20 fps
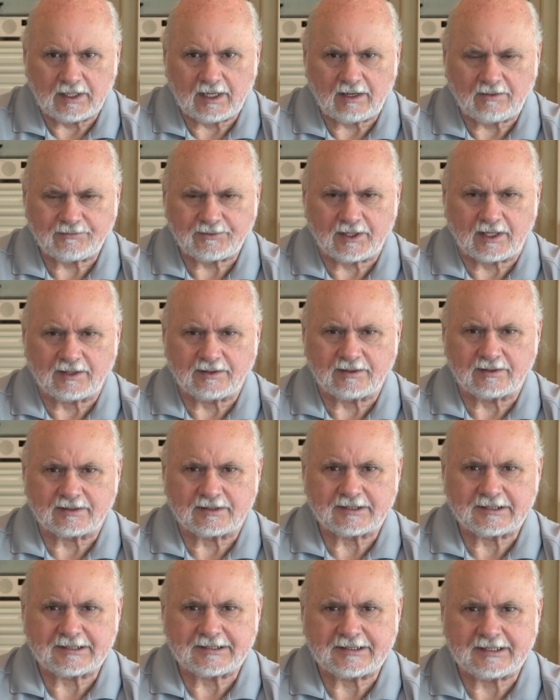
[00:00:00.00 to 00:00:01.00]
have to
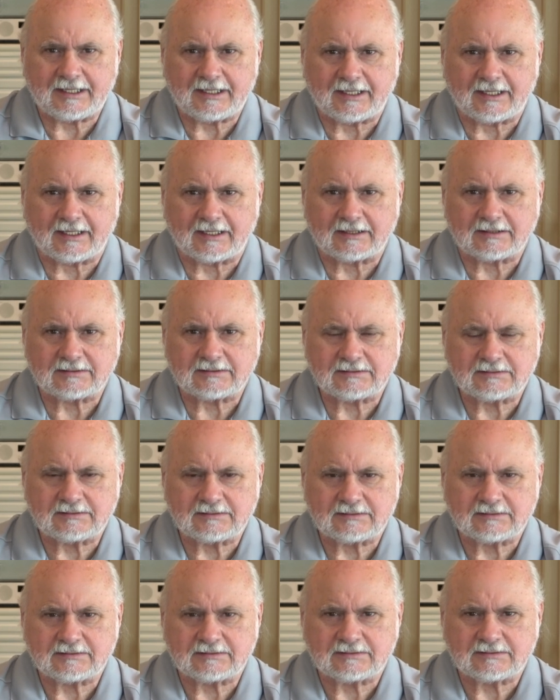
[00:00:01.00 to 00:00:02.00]
understand
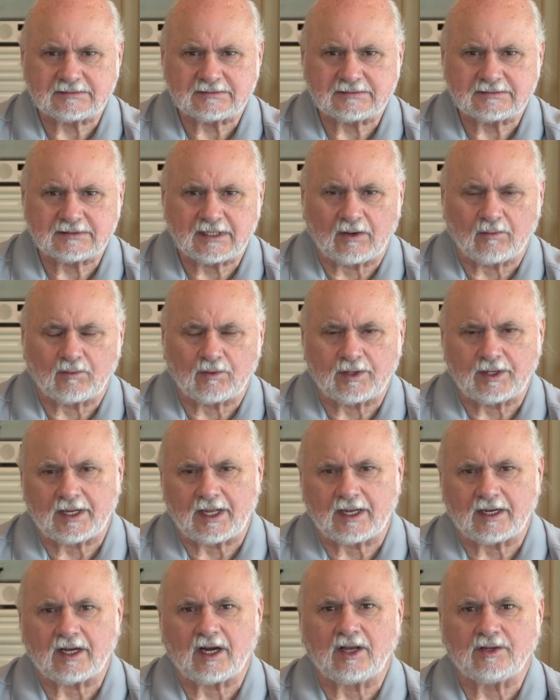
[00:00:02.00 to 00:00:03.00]
that we're
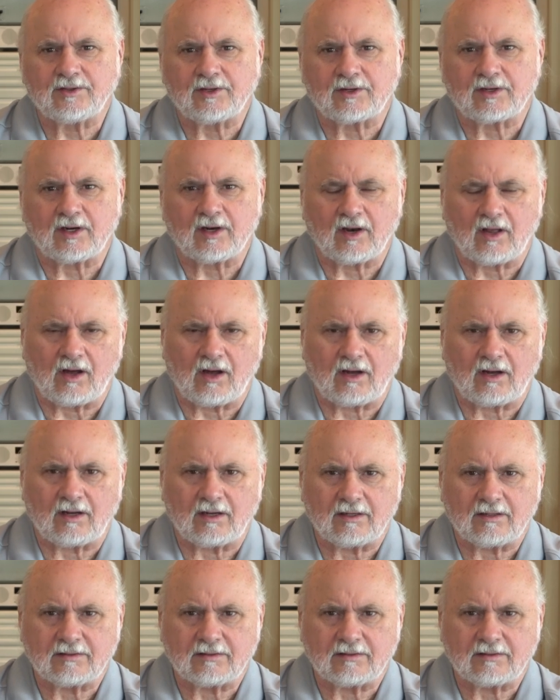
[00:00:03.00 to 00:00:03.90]
not under the law.